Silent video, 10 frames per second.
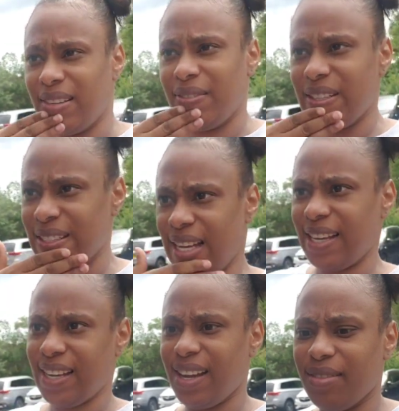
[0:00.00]
It feels
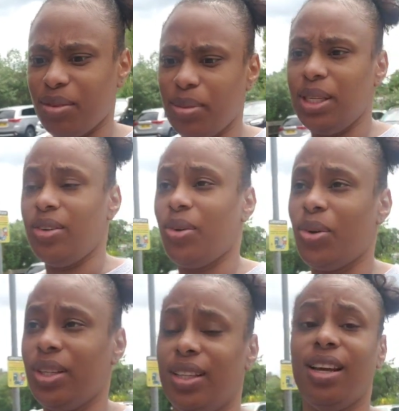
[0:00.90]
like I haven't been
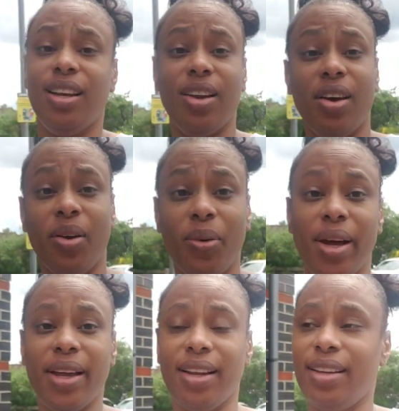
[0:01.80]
out in a long
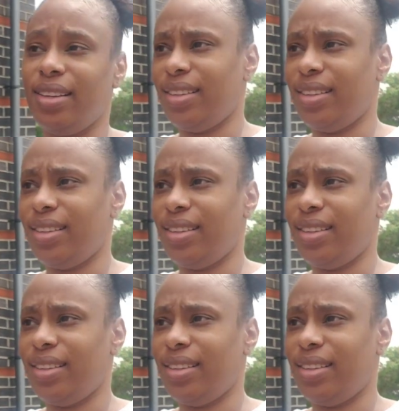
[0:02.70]
while.